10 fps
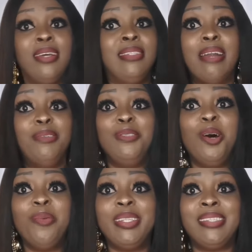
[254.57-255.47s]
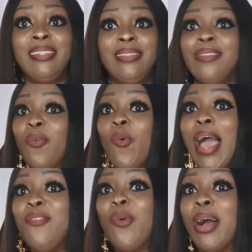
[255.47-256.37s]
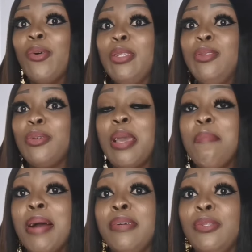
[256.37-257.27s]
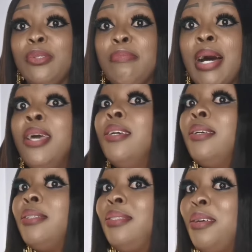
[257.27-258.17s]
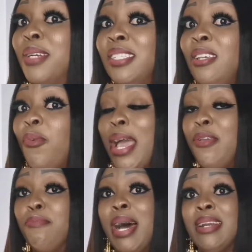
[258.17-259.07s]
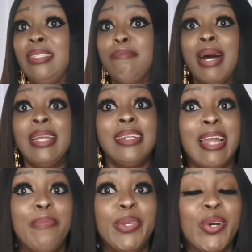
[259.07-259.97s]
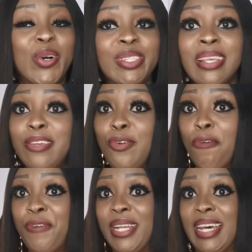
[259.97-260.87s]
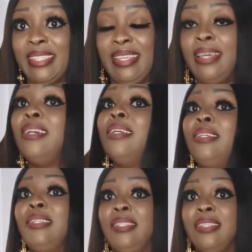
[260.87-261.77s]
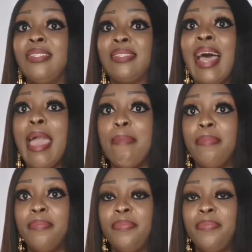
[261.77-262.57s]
There is no reason why you are going to get married to the man. The reason why you marry the man, not because your father say it is time.